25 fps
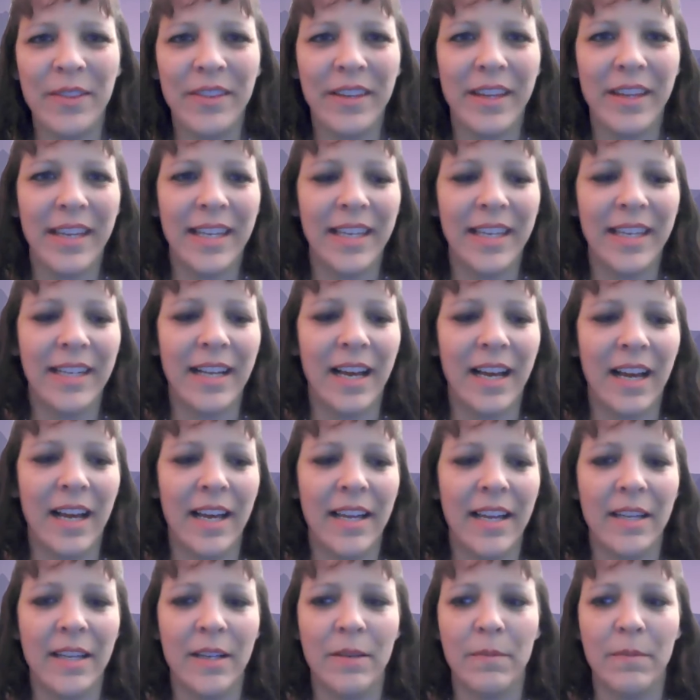and
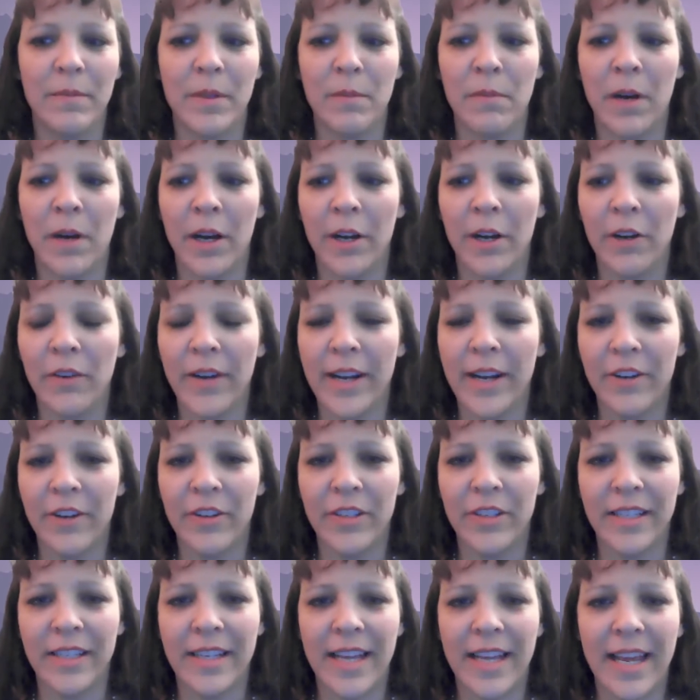I am the moderator
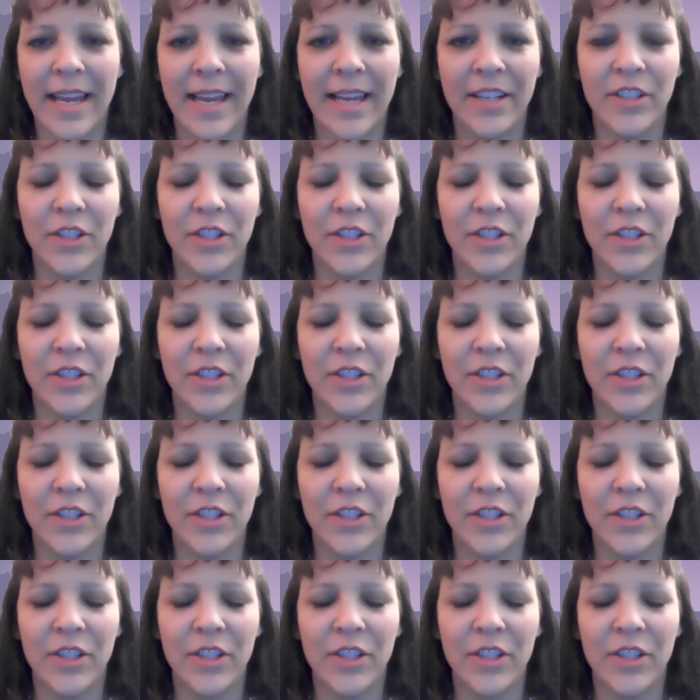today.